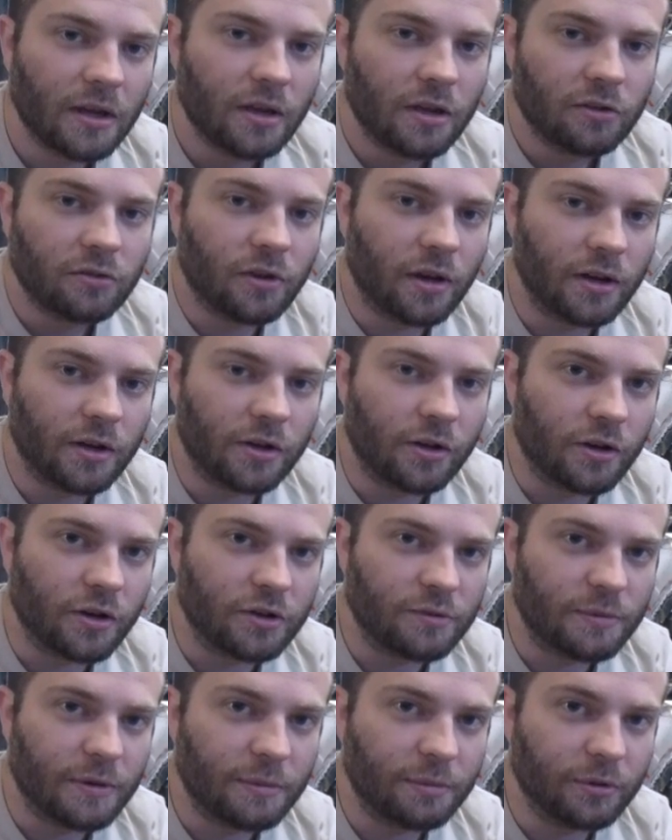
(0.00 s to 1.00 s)
So I'd
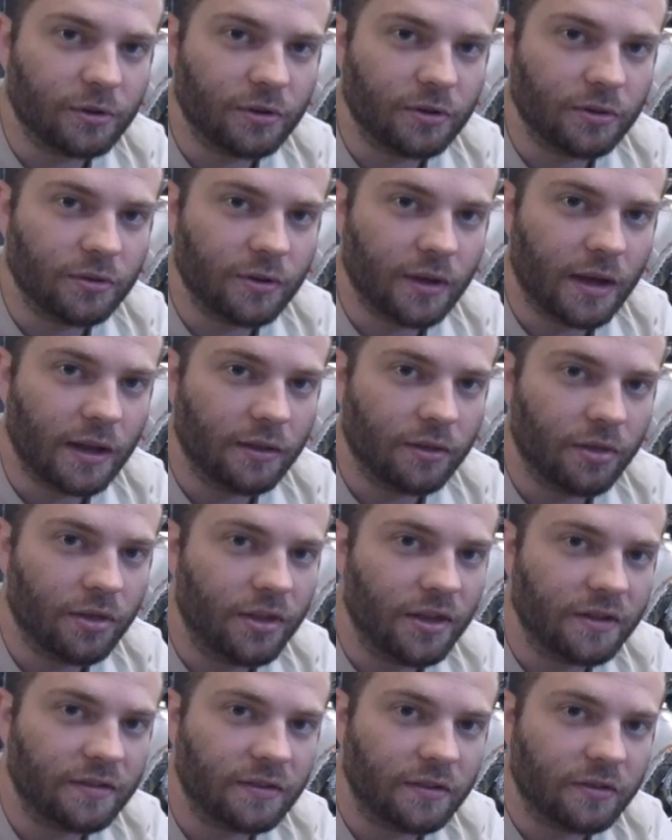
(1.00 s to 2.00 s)
encourage people to do that.
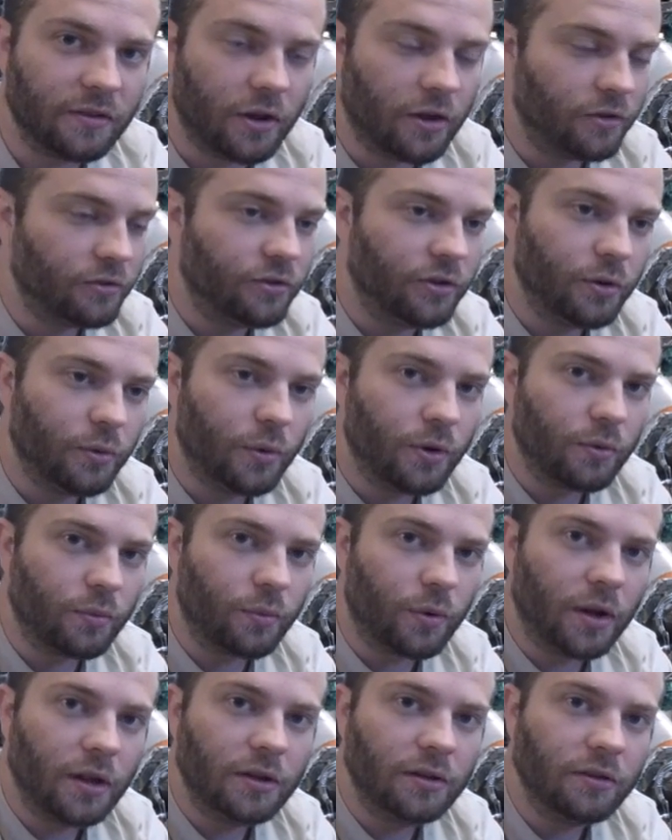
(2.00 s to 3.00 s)
This is also what
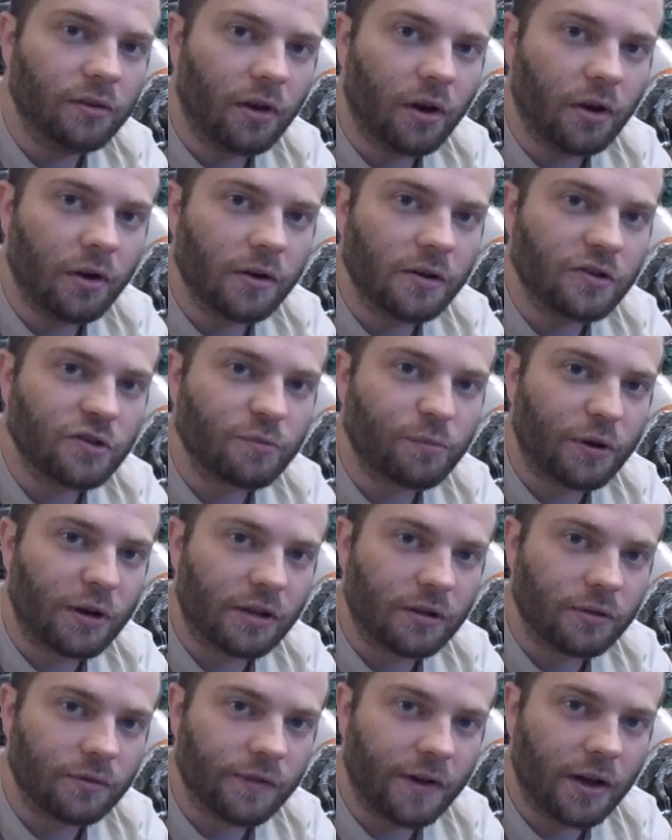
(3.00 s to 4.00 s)
runs our
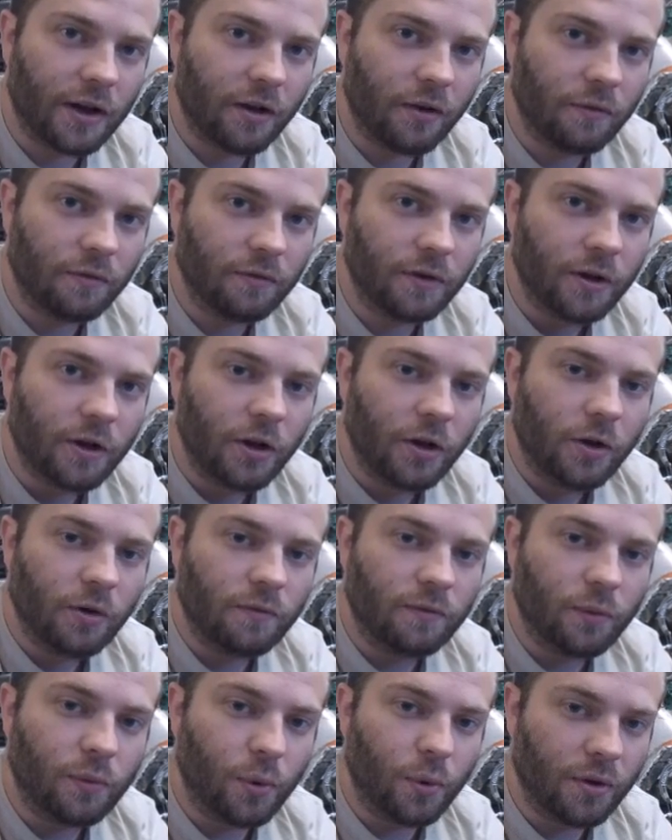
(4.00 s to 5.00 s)
sprinkler valve
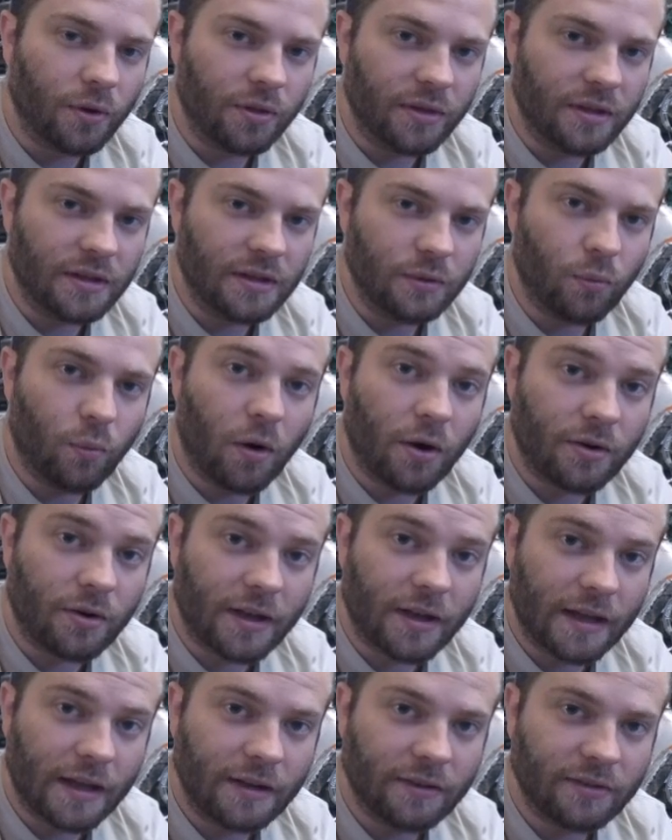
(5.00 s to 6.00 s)
for the water
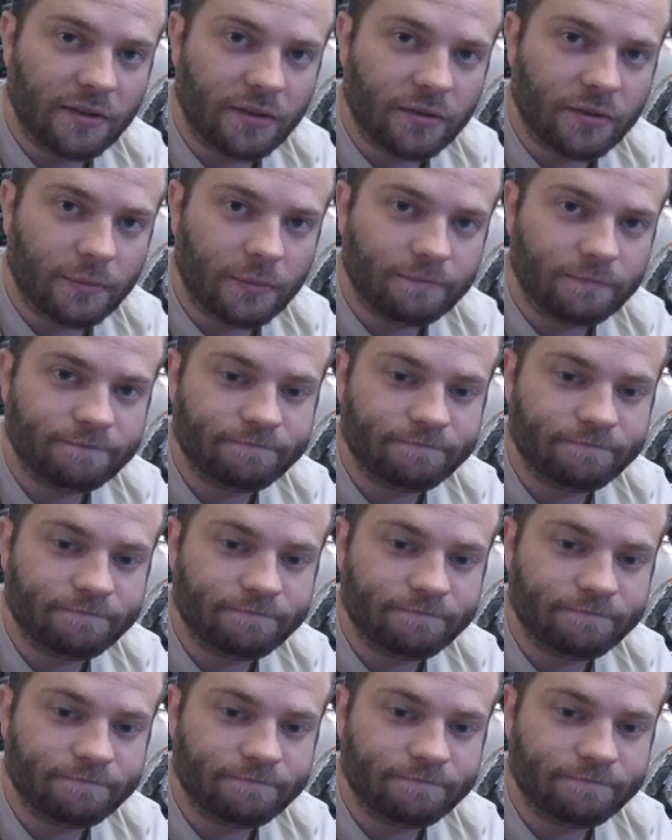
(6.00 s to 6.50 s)
cannon system.